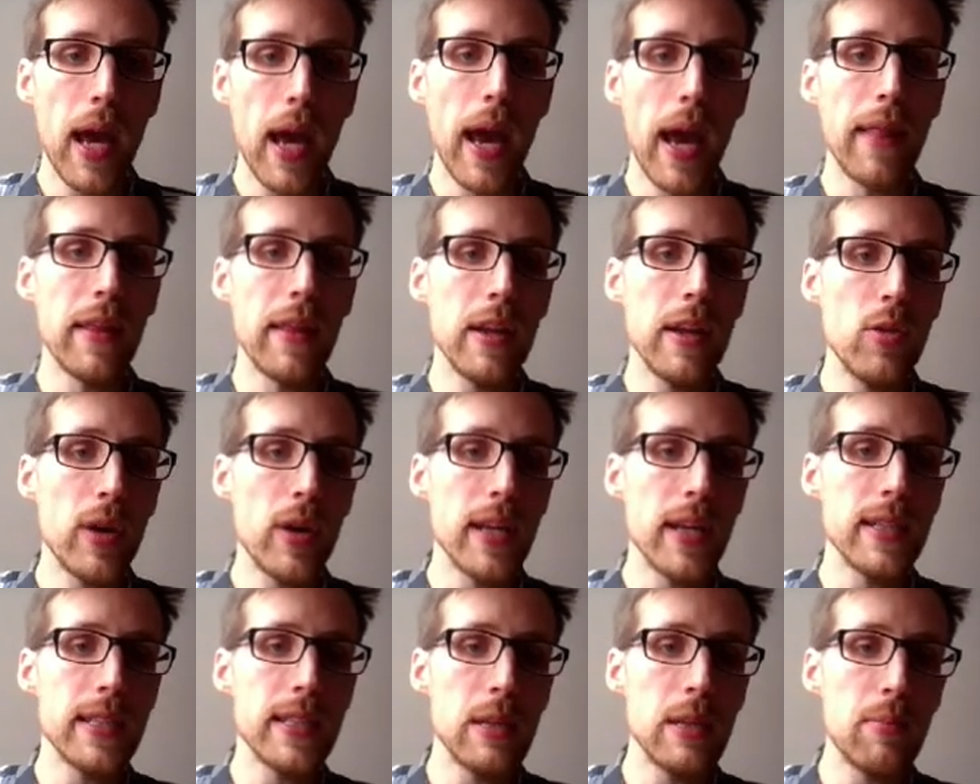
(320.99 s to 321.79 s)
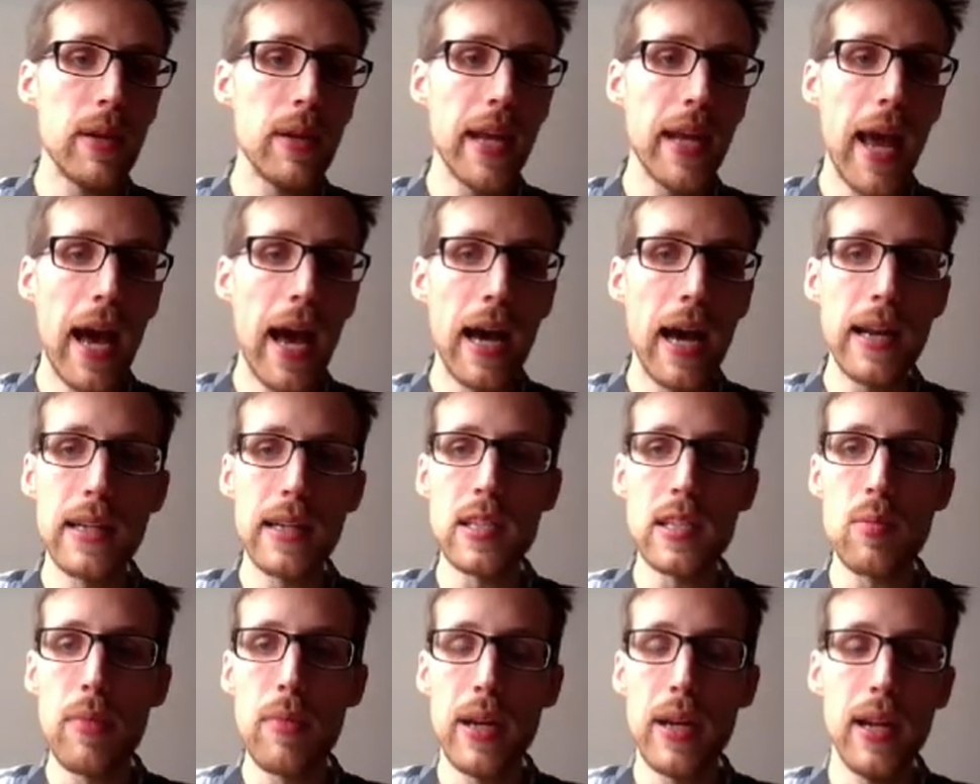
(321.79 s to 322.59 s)
and then you can simply add
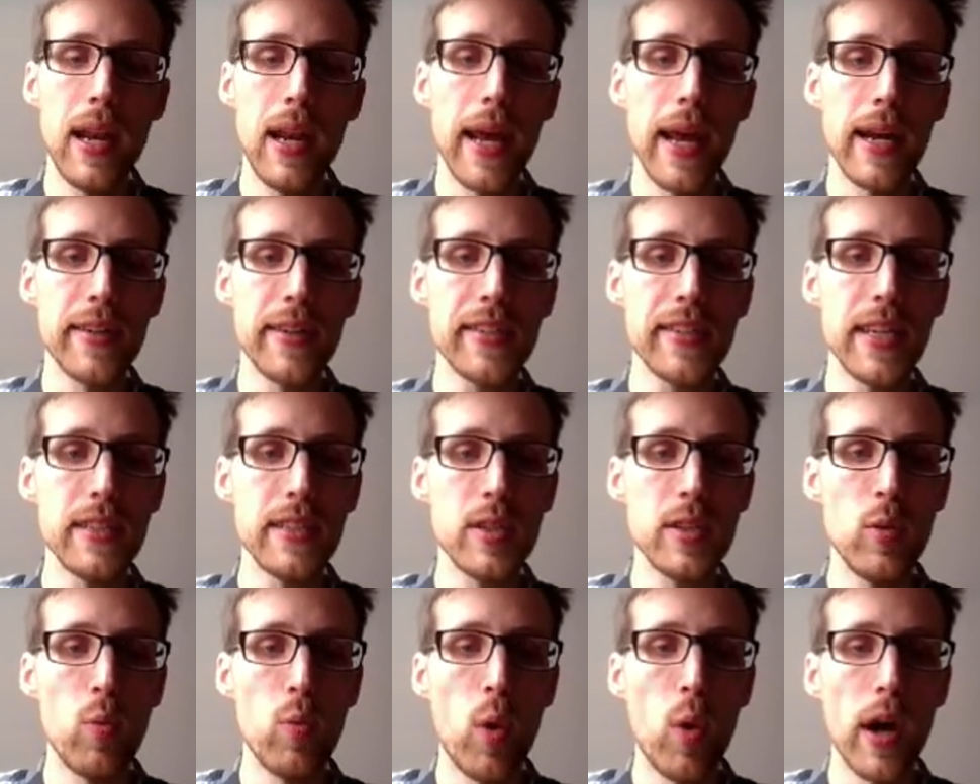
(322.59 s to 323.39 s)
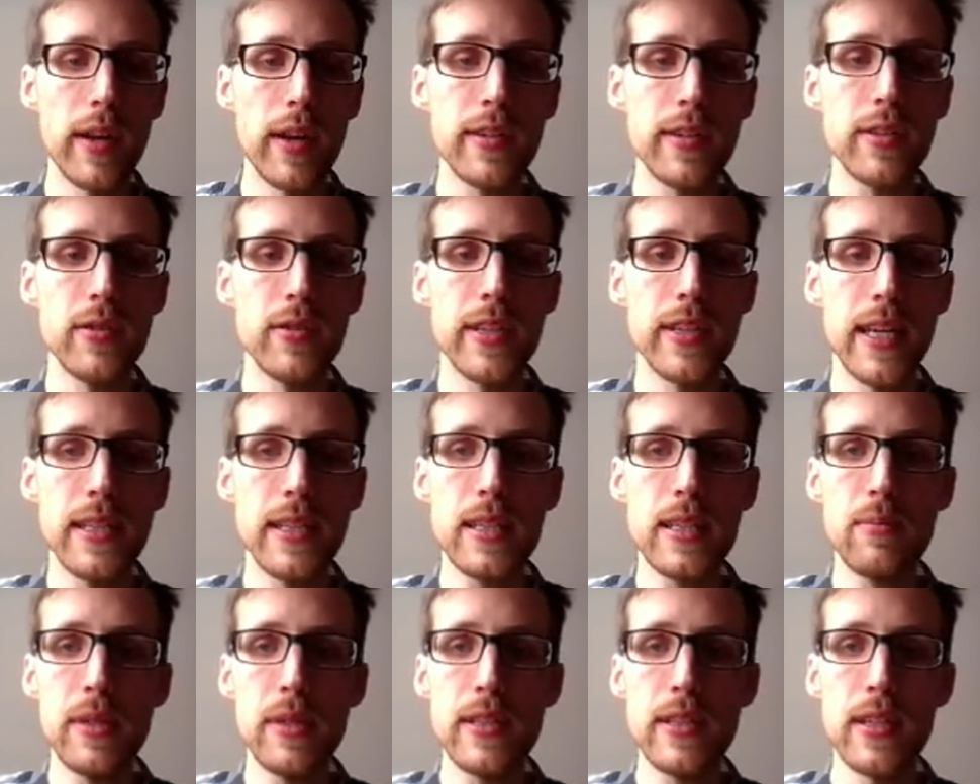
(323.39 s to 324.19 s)
as many layers as you want. So
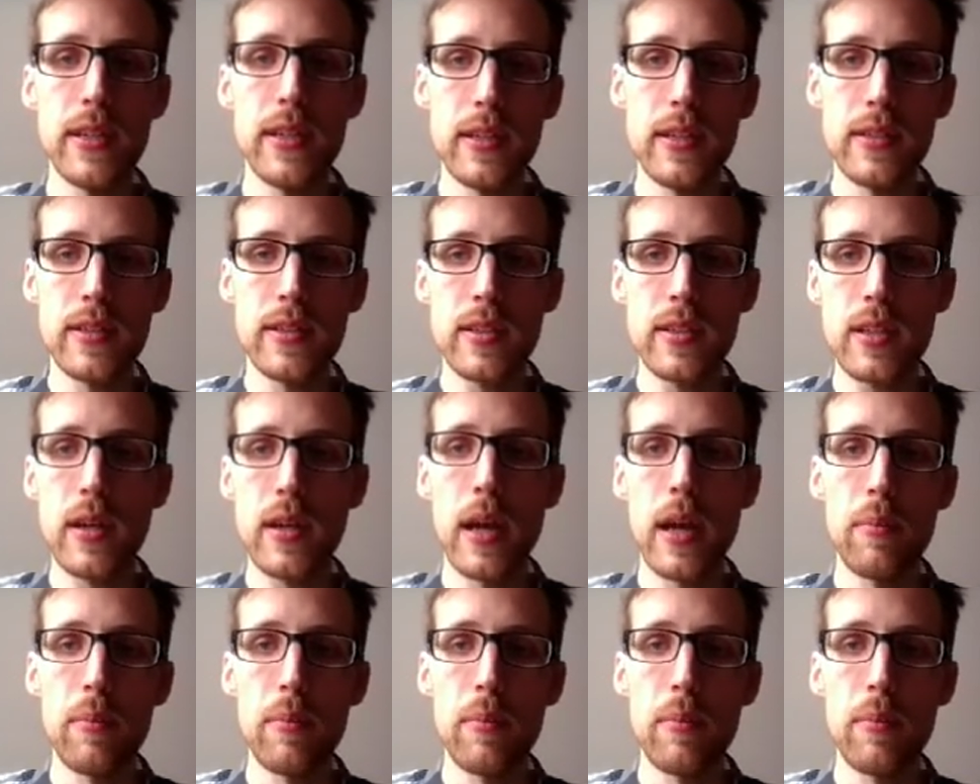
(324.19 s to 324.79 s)
dense means that it's